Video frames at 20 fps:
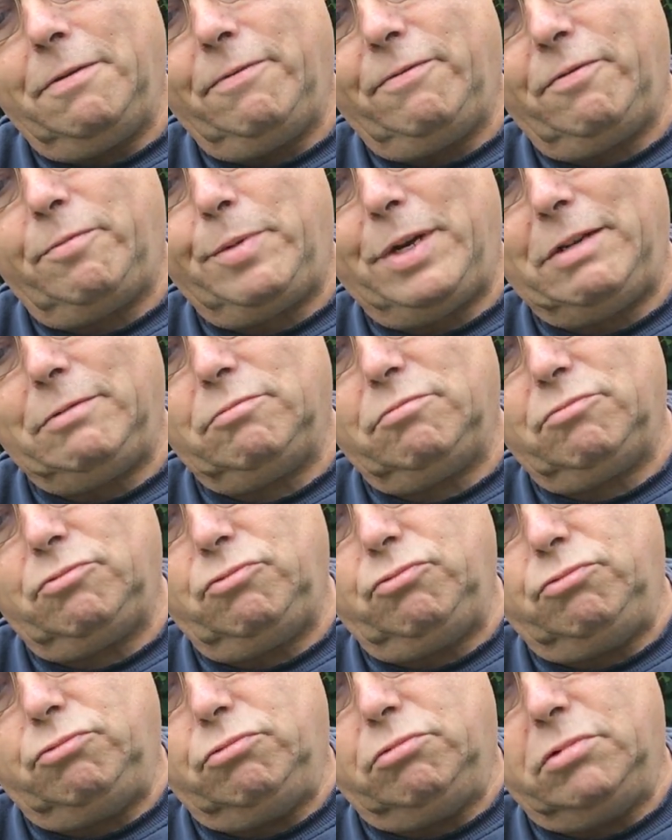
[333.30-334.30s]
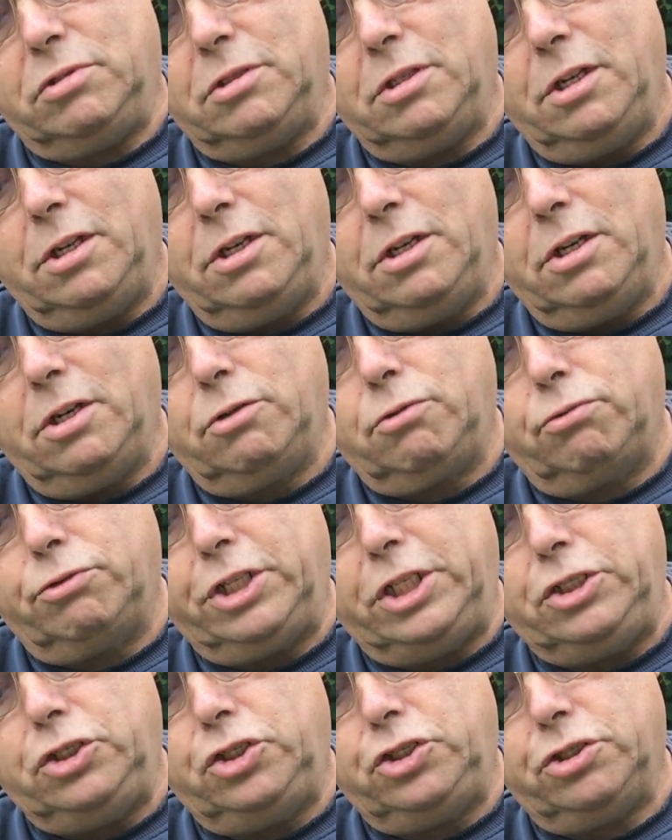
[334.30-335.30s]
for about a
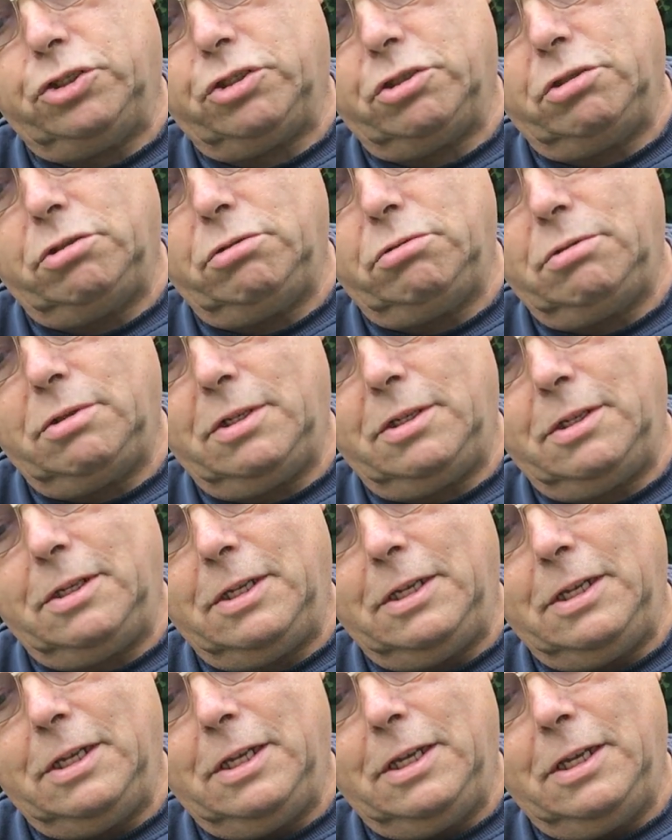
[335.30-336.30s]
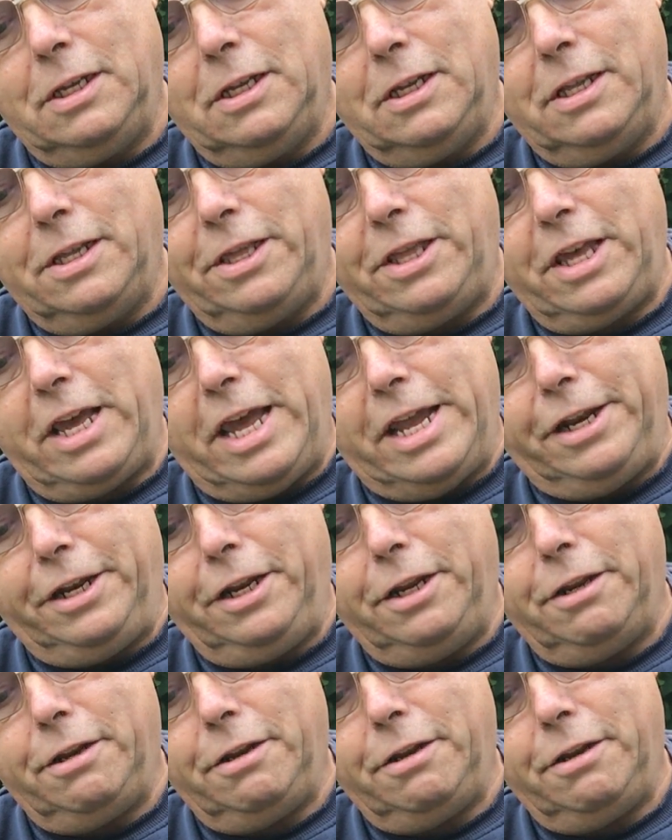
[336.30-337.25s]
good inch or so. Then